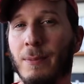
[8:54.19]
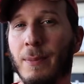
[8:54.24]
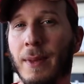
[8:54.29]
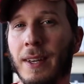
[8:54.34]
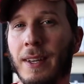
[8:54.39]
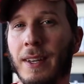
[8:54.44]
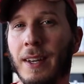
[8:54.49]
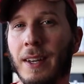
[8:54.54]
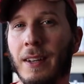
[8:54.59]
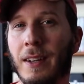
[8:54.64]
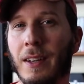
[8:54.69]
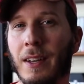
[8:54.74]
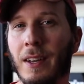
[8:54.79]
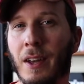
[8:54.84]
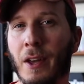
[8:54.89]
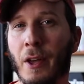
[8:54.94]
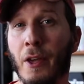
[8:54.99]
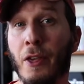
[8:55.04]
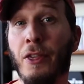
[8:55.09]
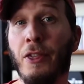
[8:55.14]
make it
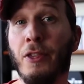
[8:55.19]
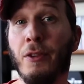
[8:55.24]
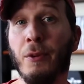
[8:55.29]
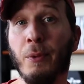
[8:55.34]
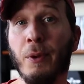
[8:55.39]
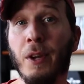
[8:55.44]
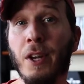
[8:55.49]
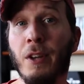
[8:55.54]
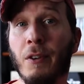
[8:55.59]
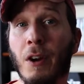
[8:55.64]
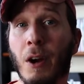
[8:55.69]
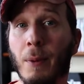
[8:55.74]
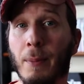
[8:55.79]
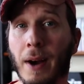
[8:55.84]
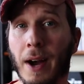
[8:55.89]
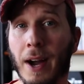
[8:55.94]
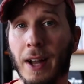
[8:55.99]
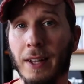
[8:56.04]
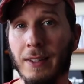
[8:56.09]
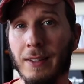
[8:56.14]
three
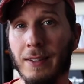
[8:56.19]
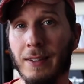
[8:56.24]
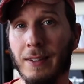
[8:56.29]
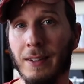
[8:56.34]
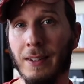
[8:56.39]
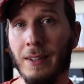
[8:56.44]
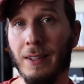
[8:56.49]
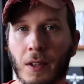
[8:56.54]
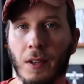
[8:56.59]
robots.